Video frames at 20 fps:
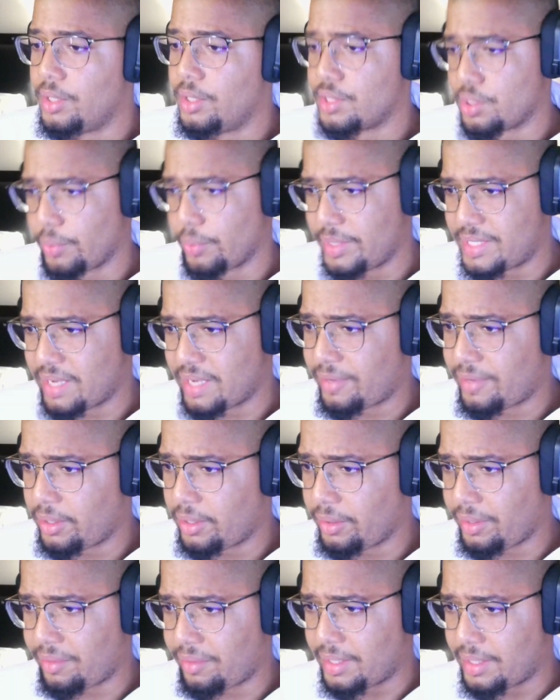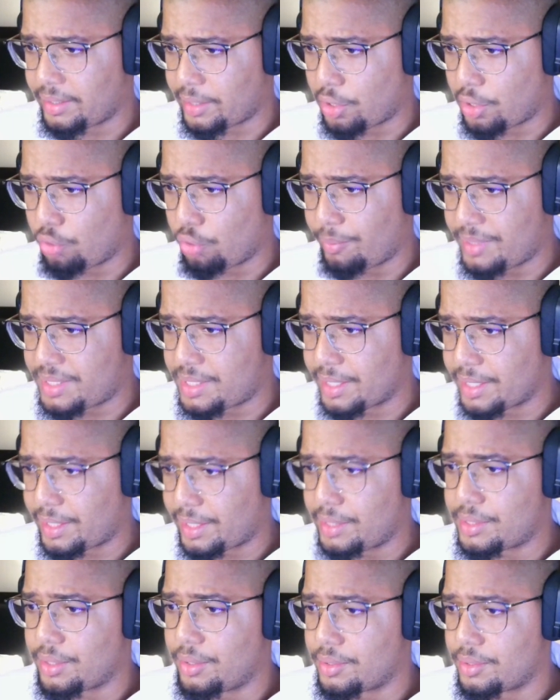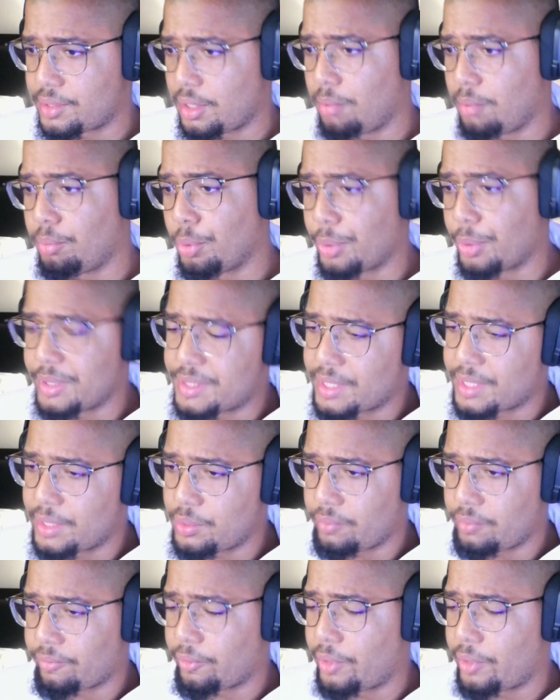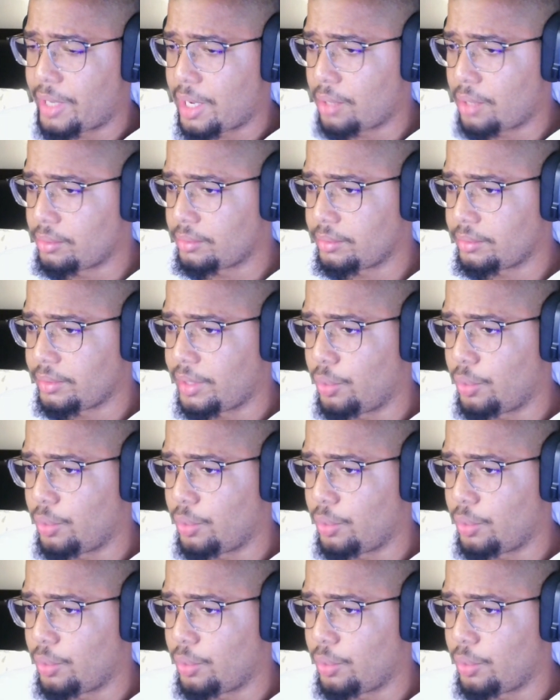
So I definitely think that I'll be sticking to this uploading schedule for now,